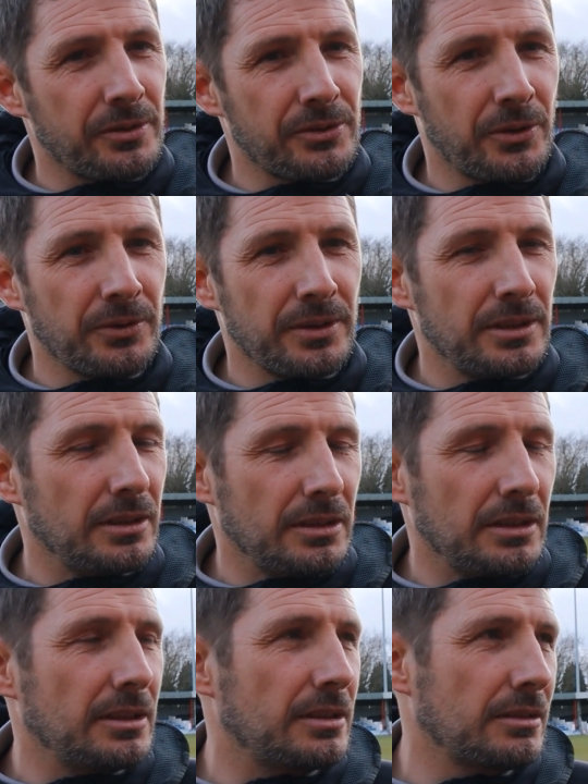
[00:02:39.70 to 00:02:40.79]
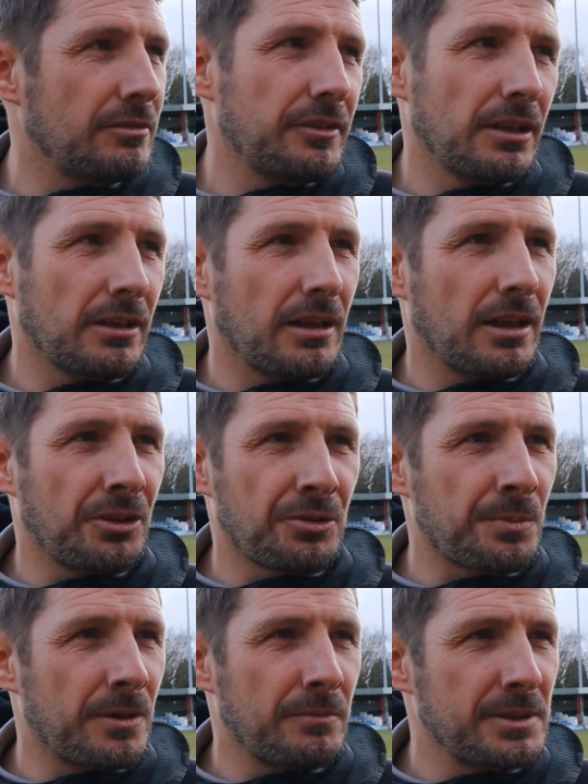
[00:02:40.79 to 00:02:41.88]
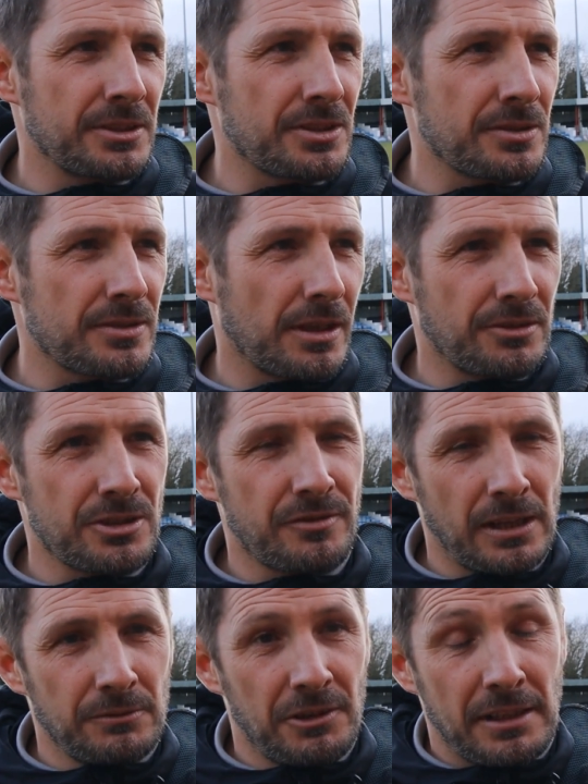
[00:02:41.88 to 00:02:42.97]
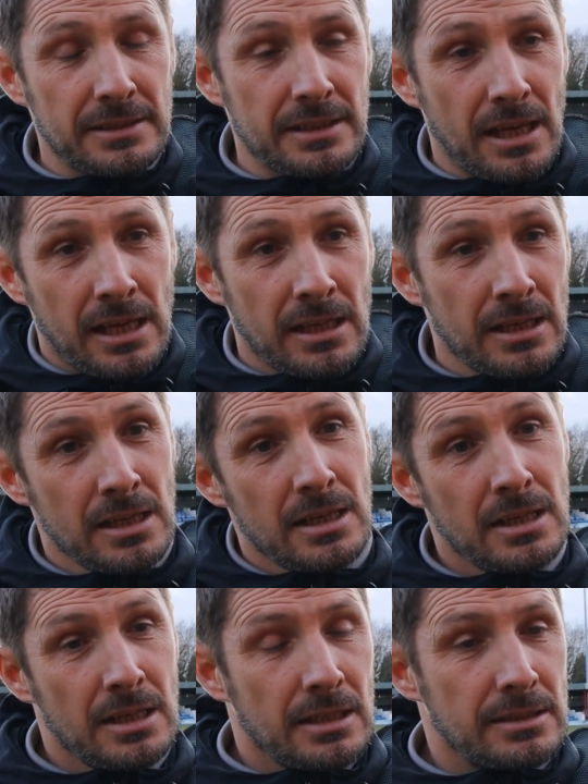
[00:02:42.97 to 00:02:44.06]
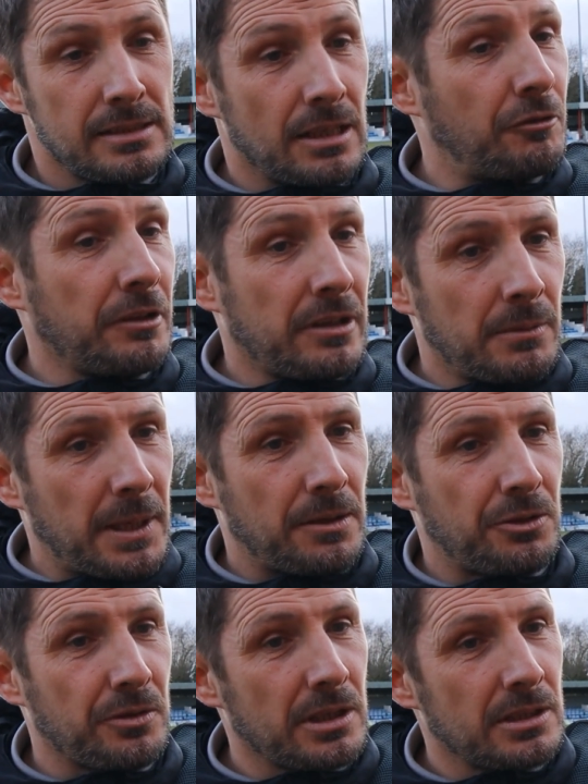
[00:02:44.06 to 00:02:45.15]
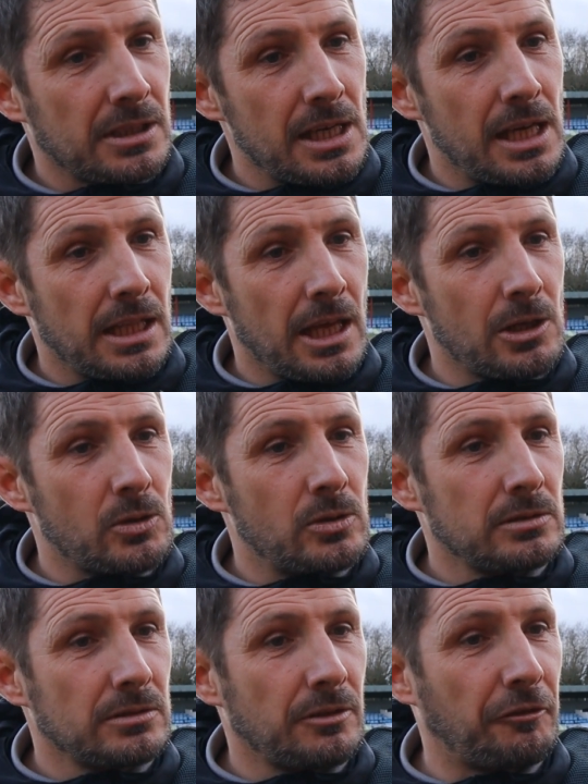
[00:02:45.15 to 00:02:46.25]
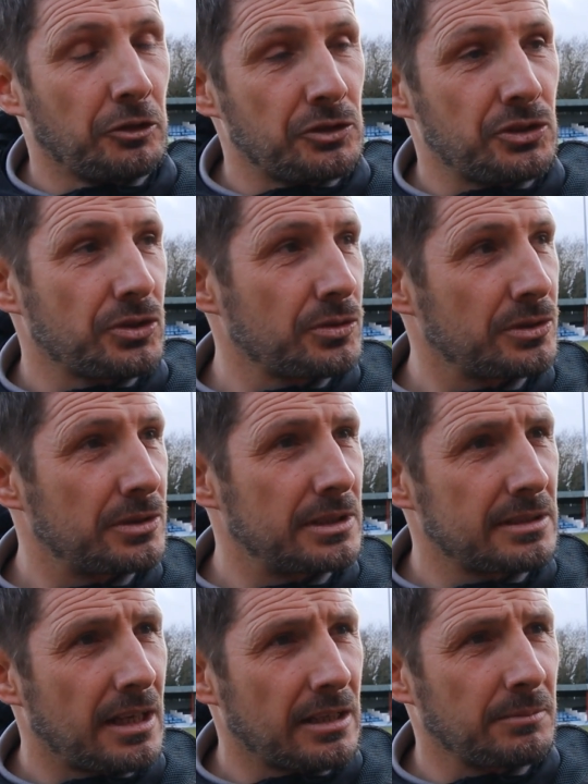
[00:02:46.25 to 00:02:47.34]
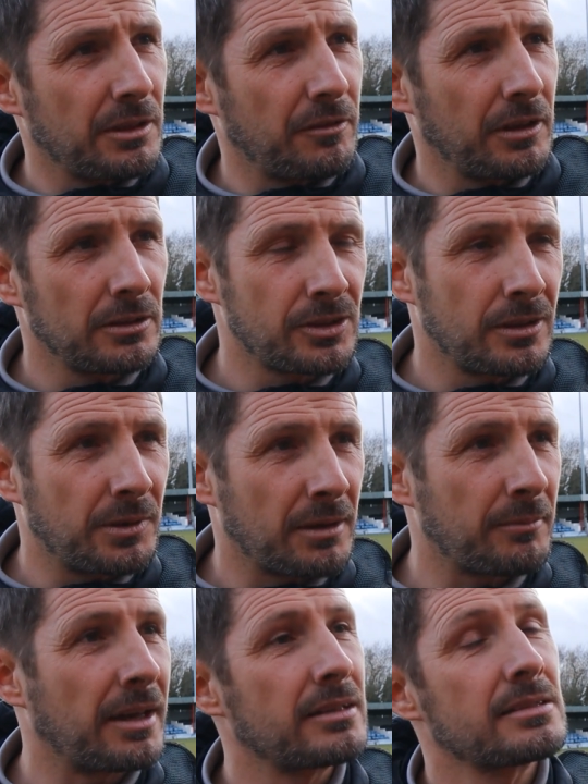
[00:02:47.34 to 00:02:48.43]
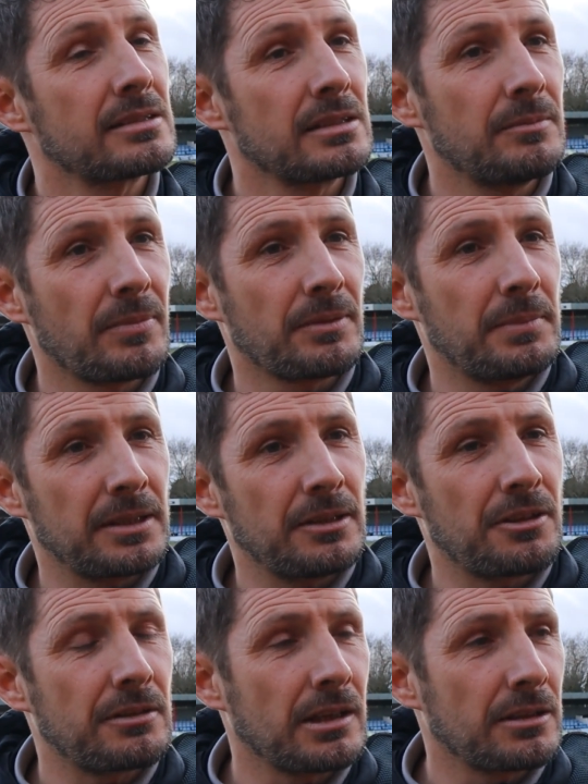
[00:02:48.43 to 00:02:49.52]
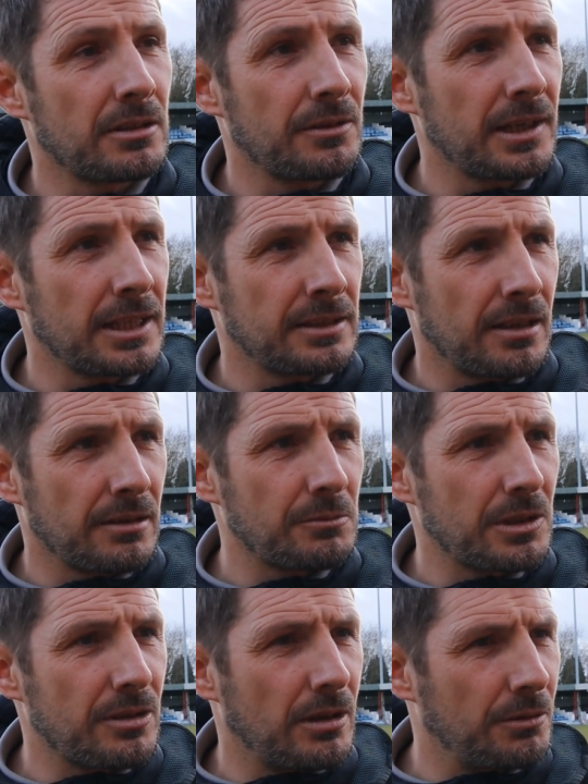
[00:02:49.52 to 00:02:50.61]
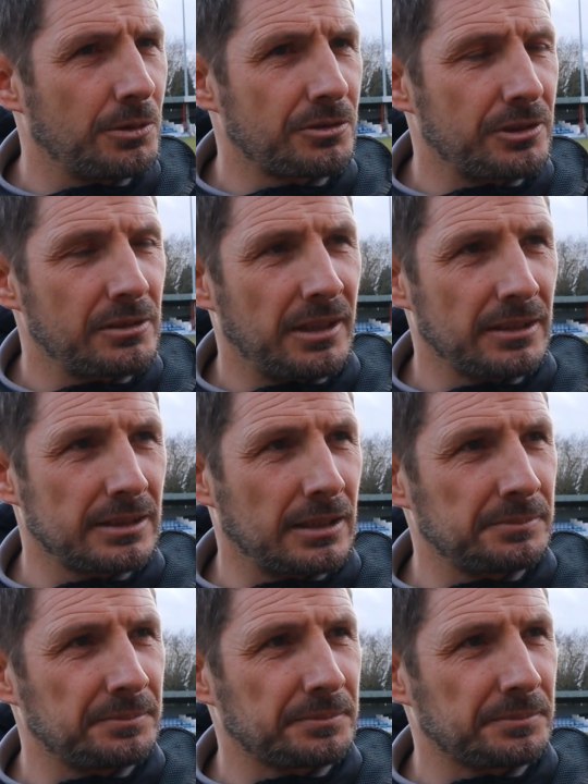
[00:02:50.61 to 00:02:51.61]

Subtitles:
So he can fill a number of positions. I just felt, we felt today, sit in front of the back three and allow the front two and the attacking midfielders and the wing backs to be the threat, you know, and we thought it worked really well today.